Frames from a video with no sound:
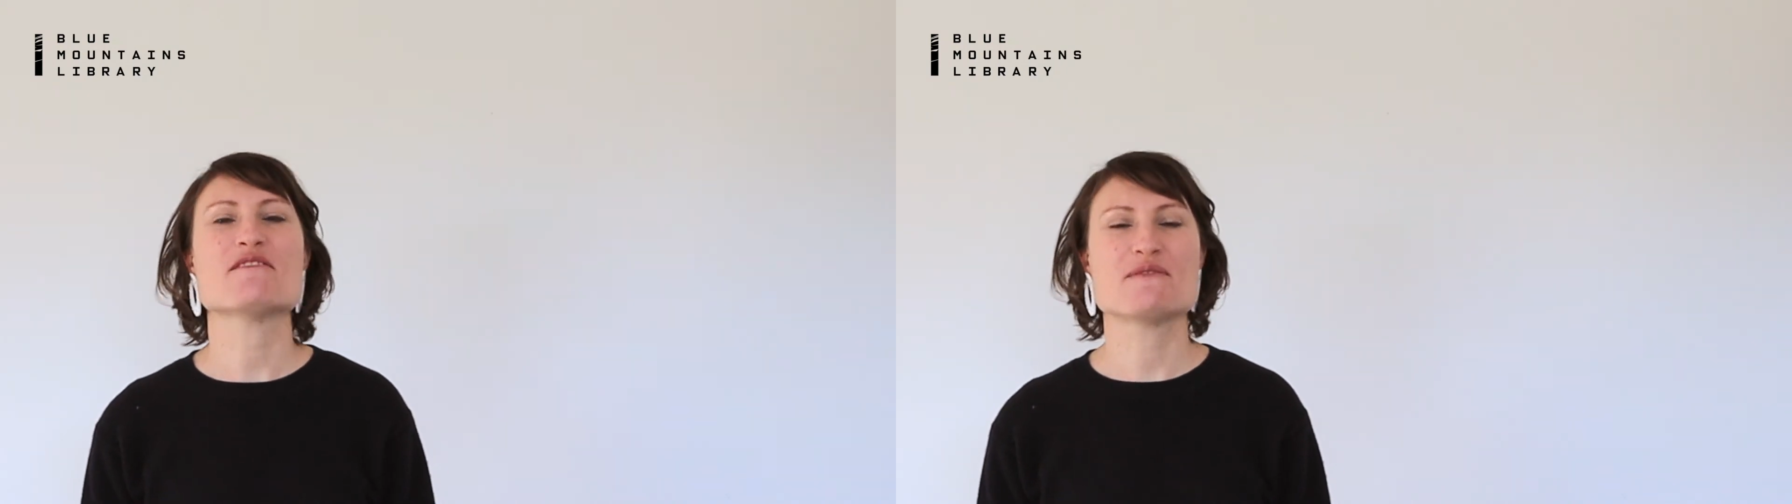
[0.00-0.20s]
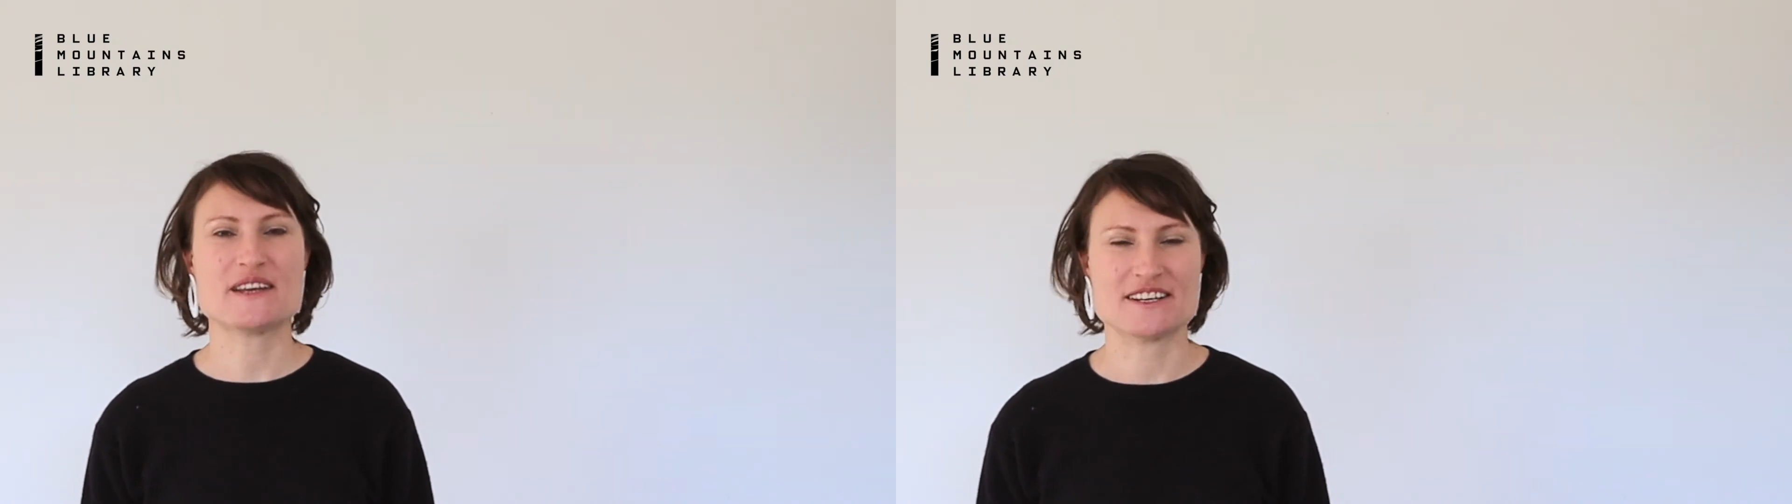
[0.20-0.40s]

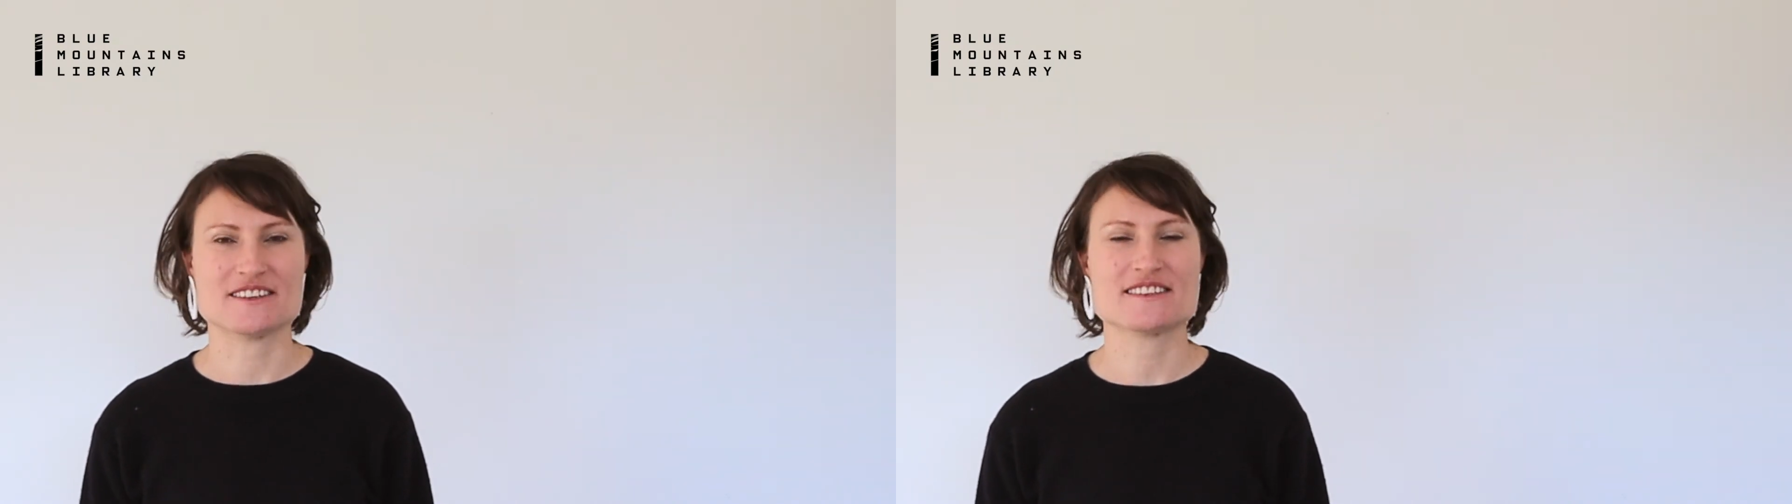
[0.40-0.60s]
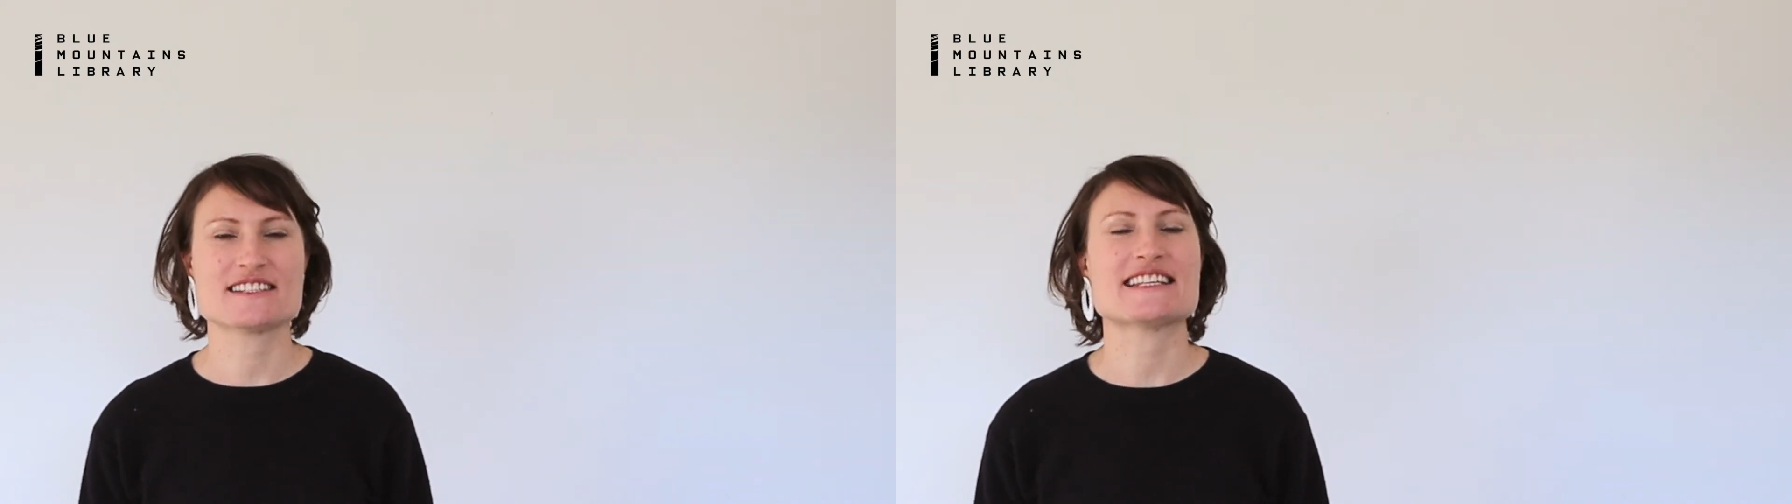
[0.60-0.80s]

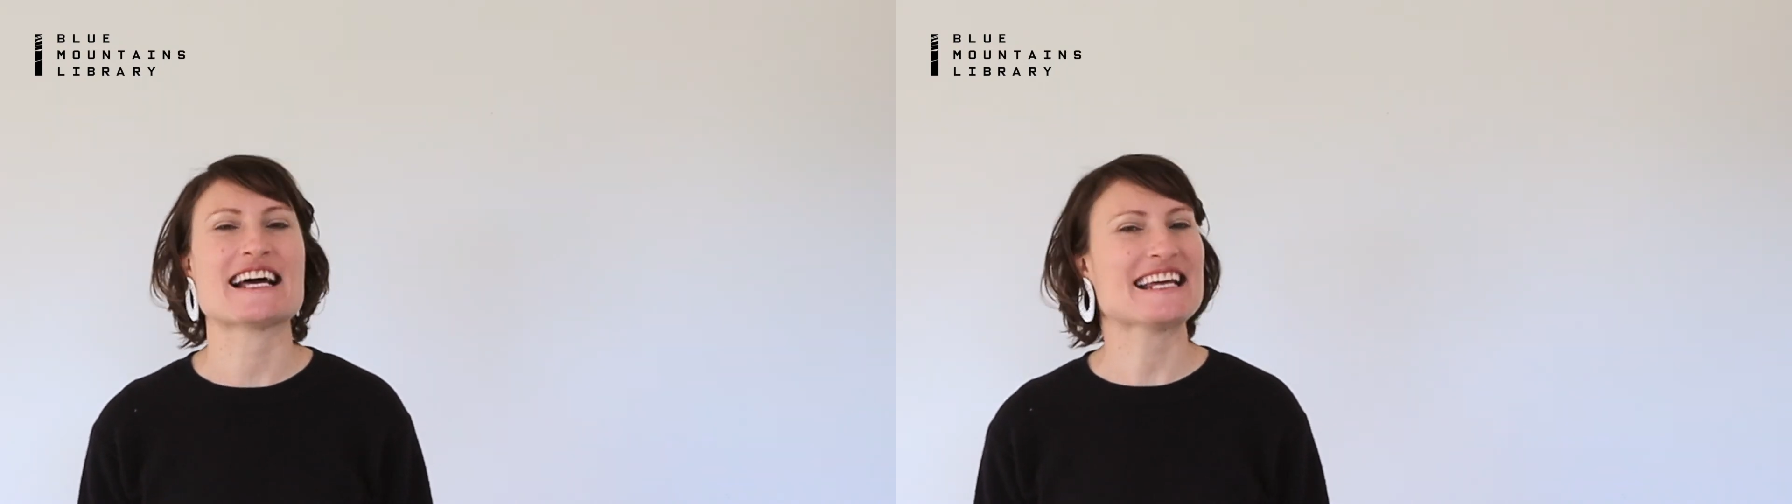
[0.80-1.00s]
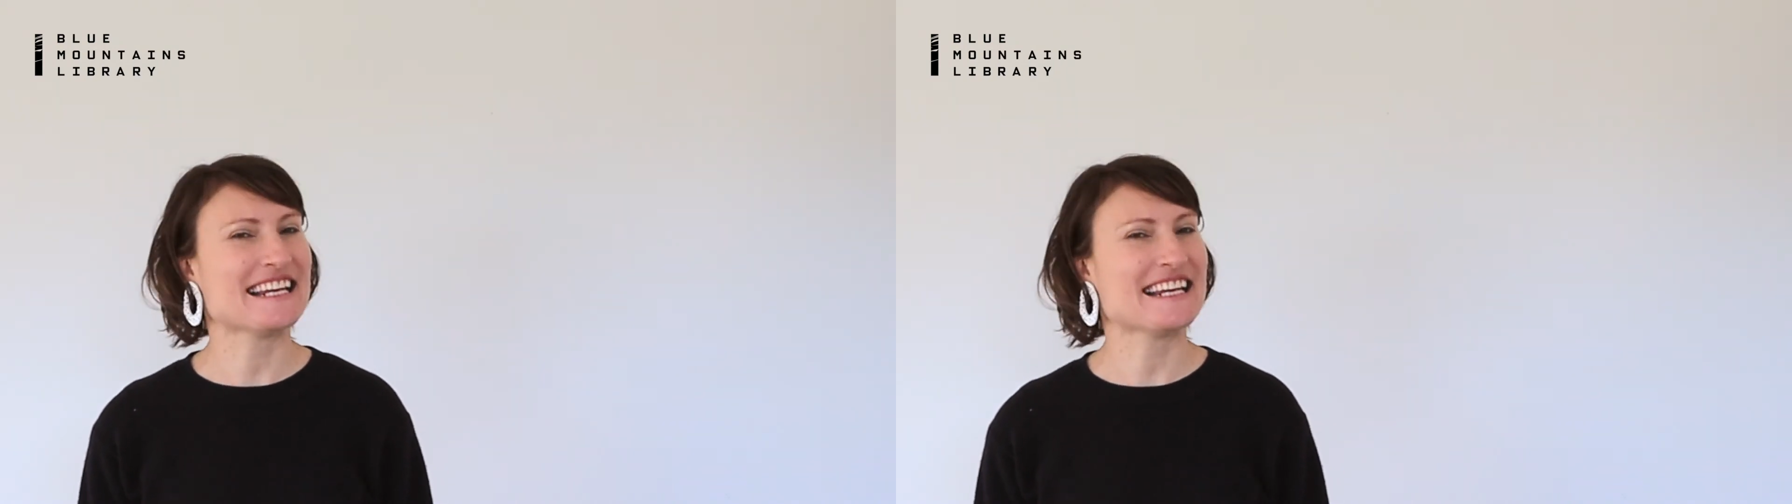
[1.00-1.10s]
feels that it